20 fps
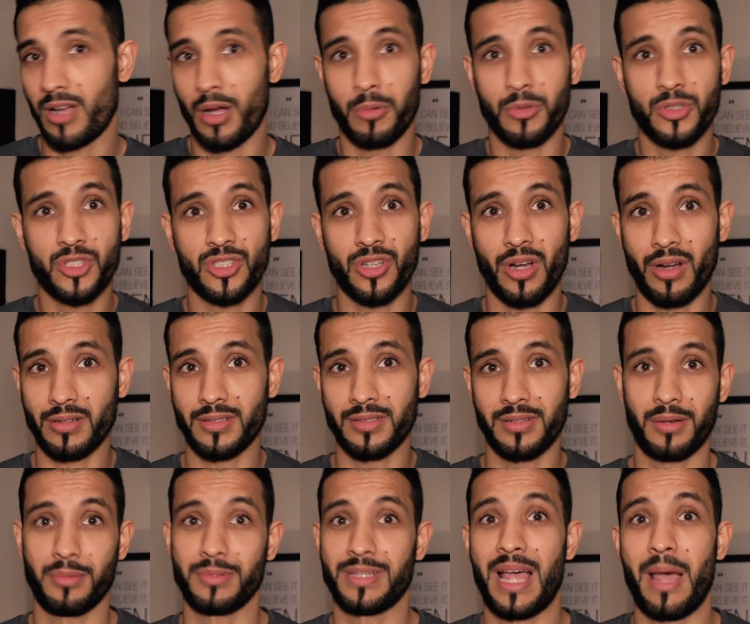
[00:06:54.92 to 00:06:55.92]
I was shocked,
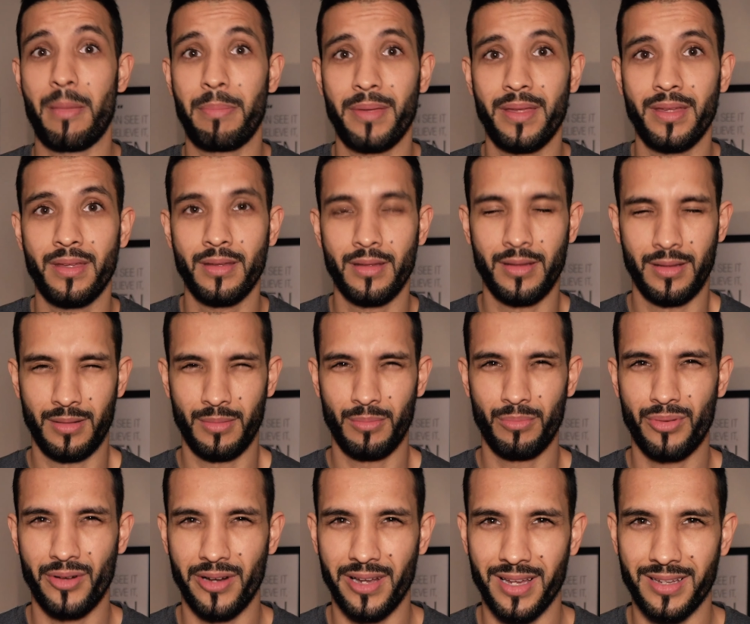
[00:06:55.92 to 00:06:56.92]
I was happy,
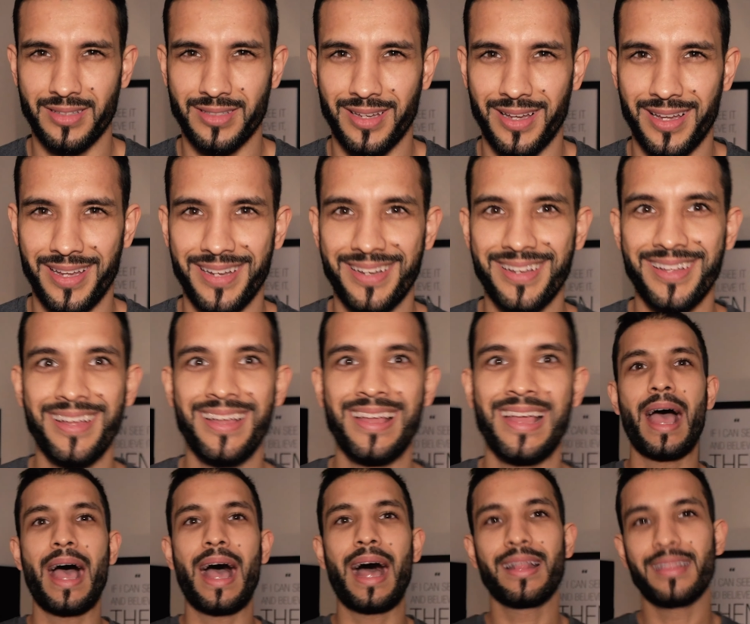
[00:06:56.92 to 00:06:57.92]
pretty excited,
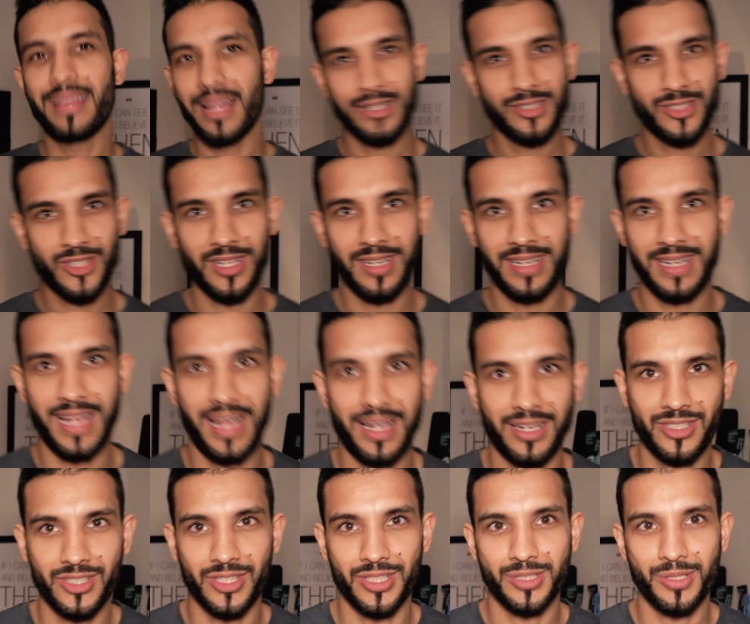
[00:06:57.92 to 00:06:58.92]
and then suddenly
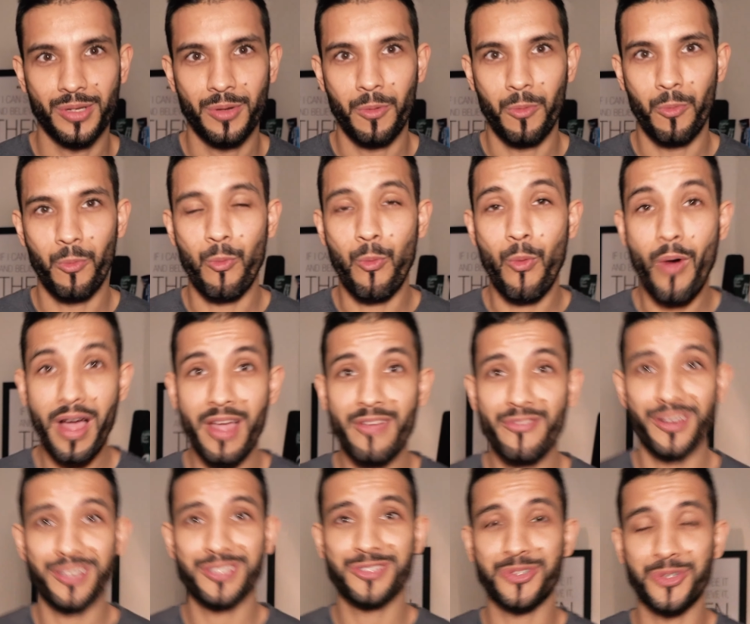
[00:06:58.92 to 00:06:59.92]
anxious. What
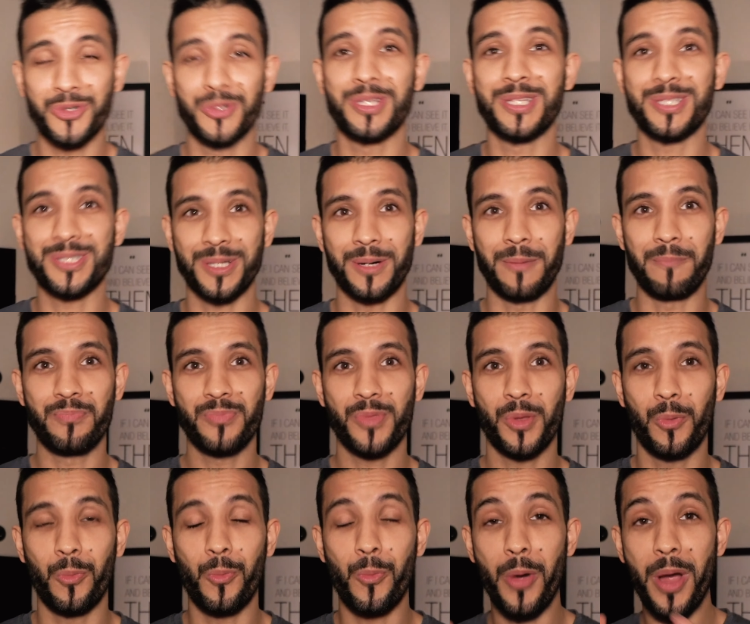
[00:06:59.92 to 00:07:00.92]
if I screw this up?
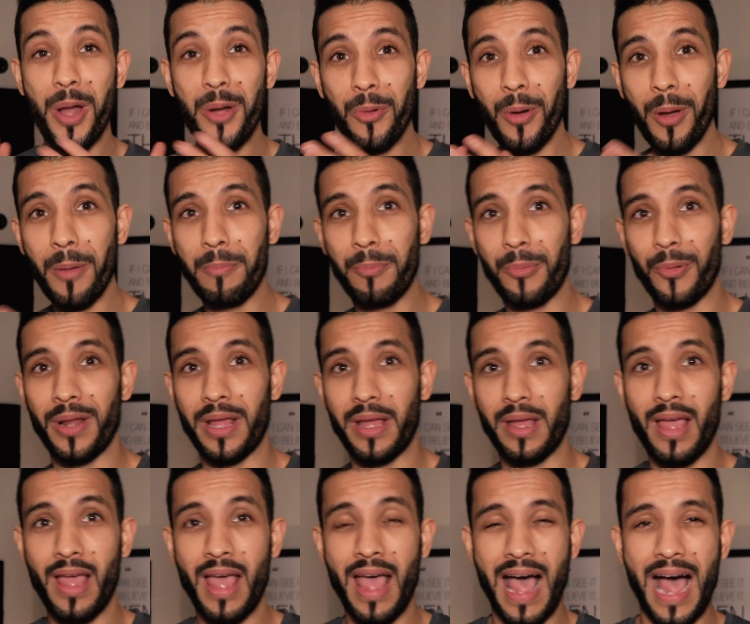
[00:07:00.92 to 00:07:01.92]
Where do I put
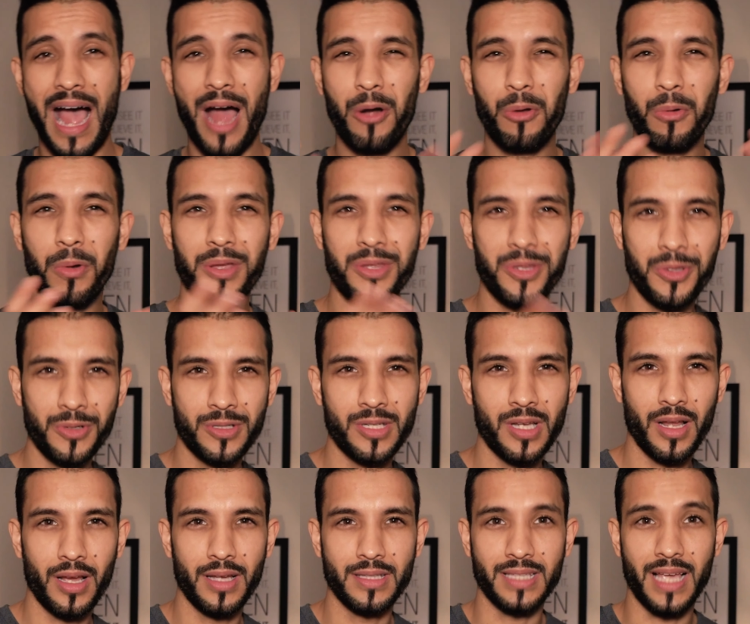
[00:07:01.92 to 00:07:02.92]
it? How do I
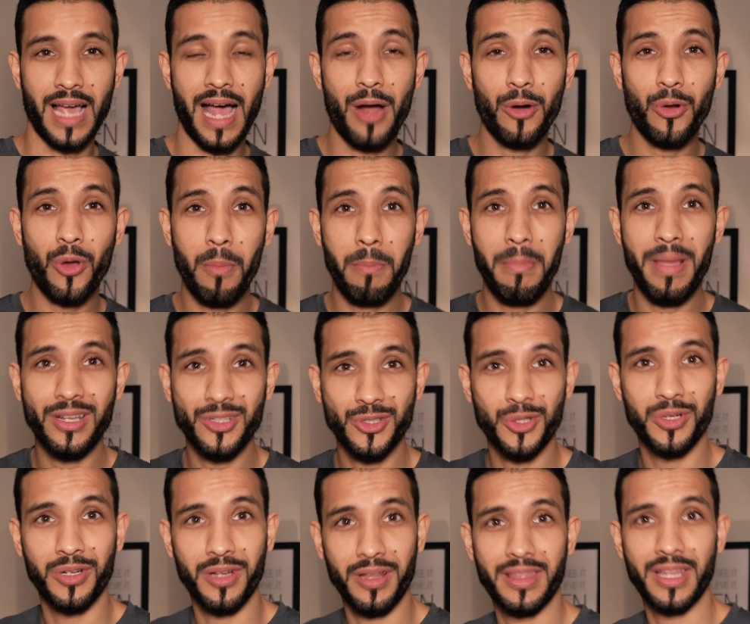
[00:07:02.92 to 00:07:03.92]
utilize it? How do I make
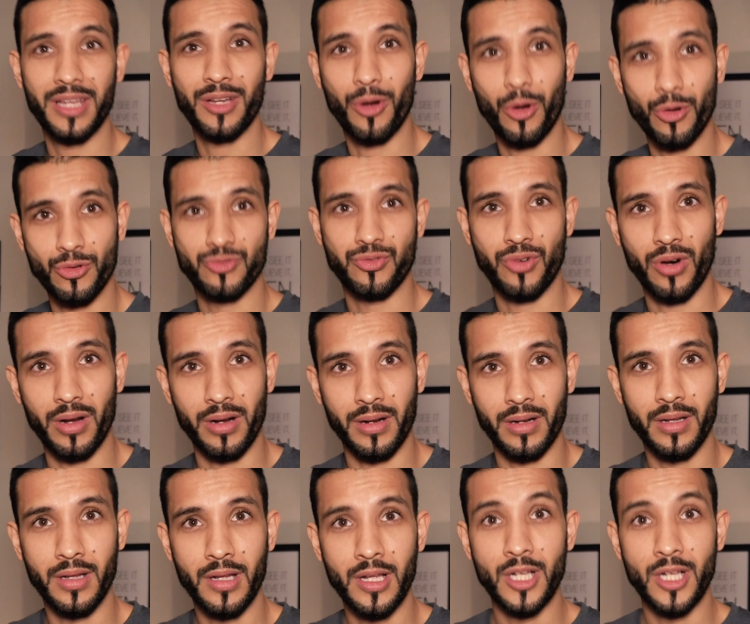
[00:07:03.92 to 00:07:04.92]
sure nothing goes
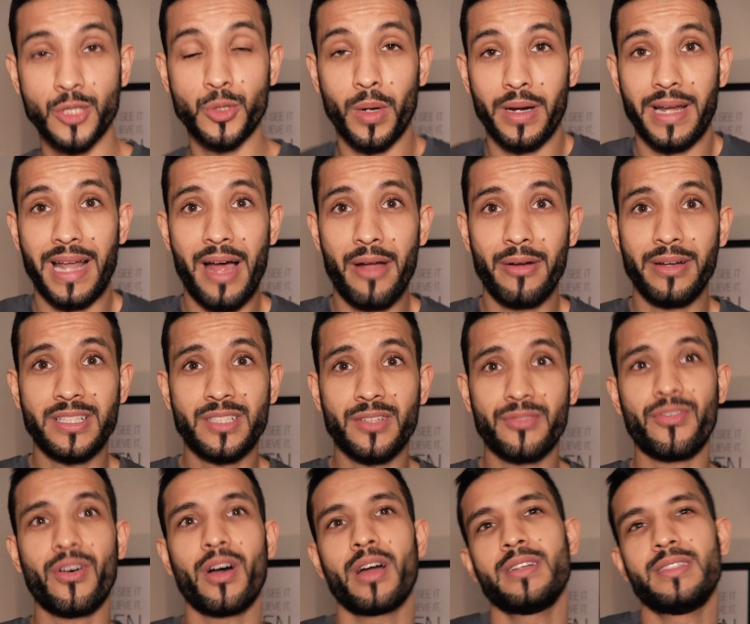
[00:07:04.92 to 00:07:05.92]
wrong? Do I now need to
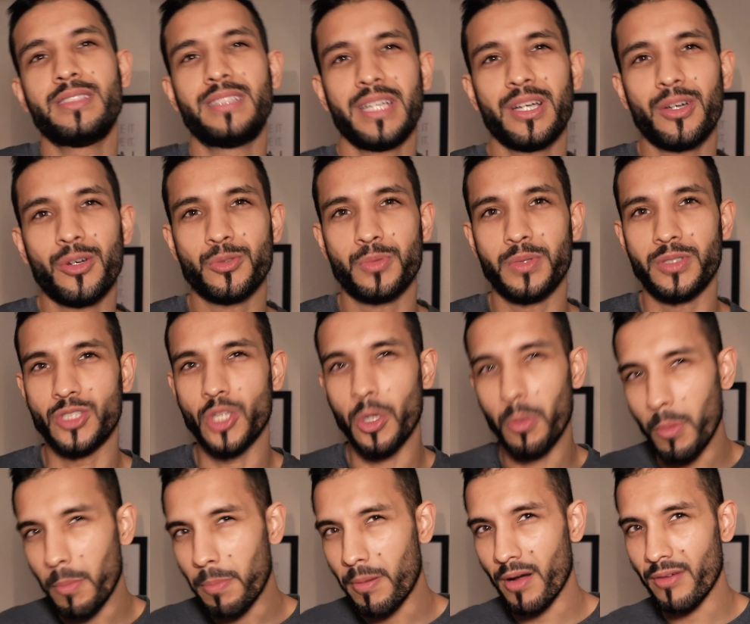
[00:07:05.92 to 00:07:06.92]
find deals with
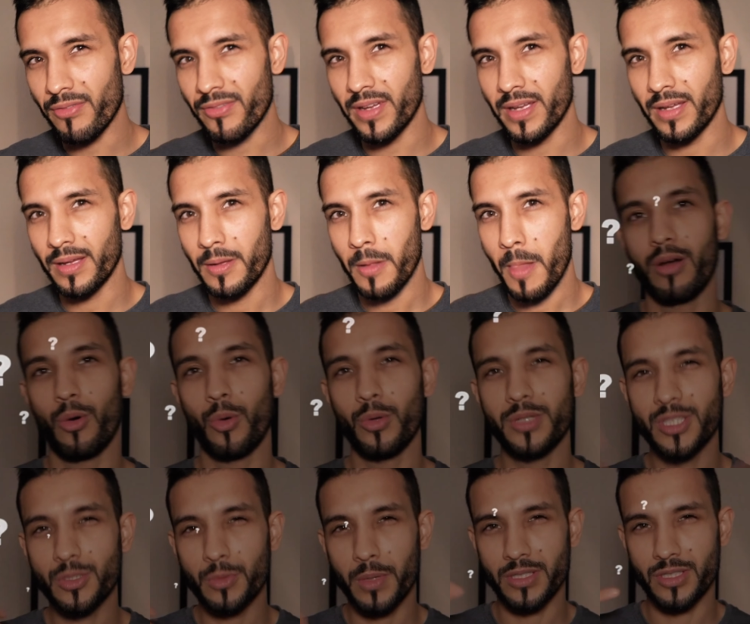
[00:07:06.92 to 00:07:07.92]
double profit? All
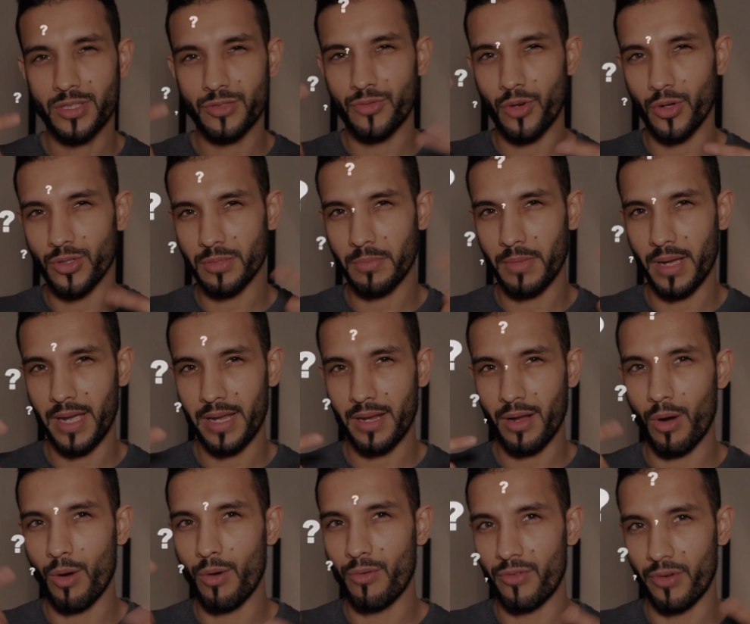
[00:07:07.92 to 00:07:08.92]
these questions rose in my head
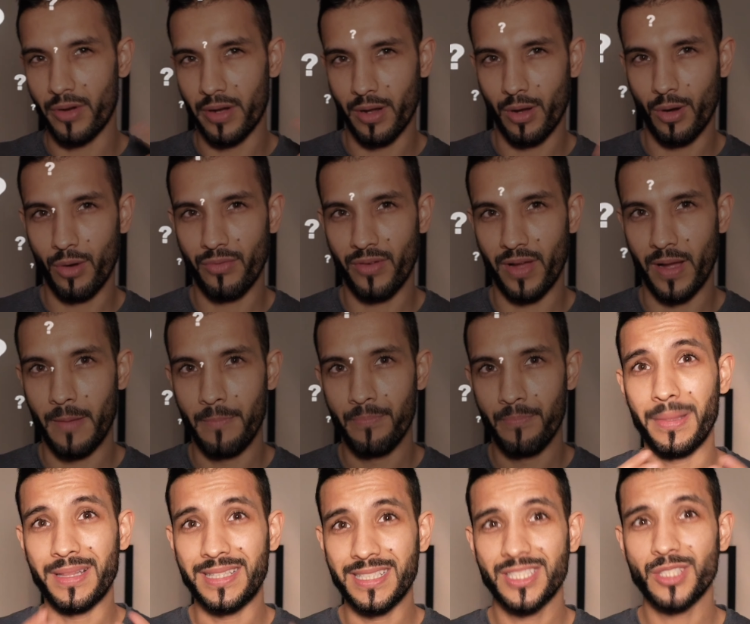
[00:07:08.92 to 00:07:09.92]
over and over.
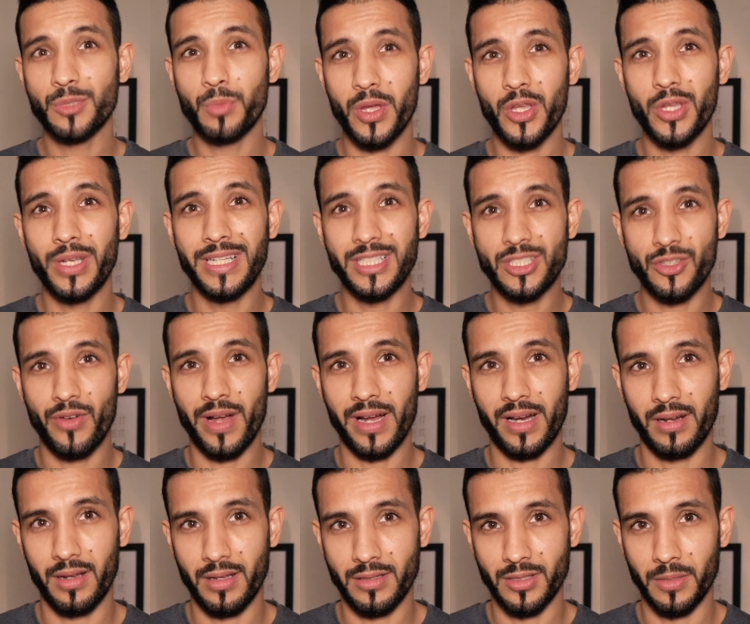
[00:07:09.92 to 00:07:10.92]
But this is where you need to
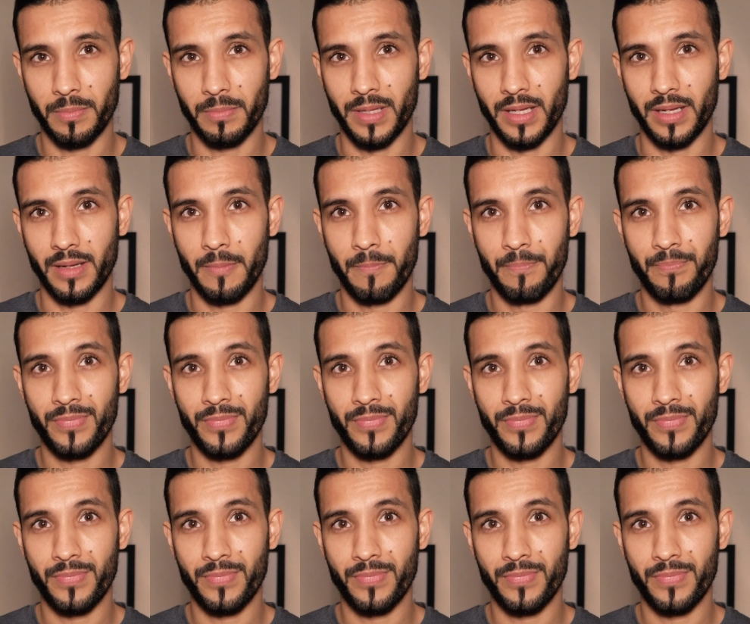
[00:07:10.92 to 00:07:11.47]
recognize something.